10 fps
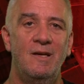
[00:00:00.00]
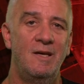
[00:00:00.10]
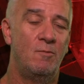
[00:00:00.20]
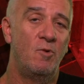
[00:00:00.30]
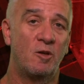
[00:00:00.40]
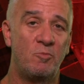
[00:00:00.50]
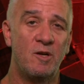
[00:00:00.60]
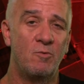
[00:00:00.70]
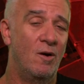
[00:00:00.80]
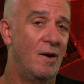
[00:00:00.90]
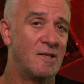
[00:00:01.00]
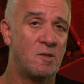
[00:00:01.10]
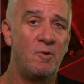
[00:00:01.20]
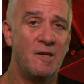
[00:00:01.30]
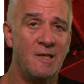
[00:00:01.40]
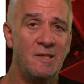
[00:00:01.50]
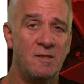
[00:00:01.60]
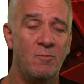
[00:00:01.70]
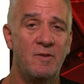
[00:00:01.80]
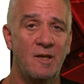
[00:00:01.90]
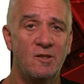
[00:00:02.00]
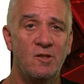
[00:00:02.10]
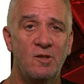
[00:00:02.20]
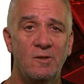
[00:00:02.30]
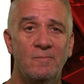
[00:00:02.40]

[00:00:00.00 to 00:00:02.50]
It worked pretty well, and it's a pretty easy thing to do.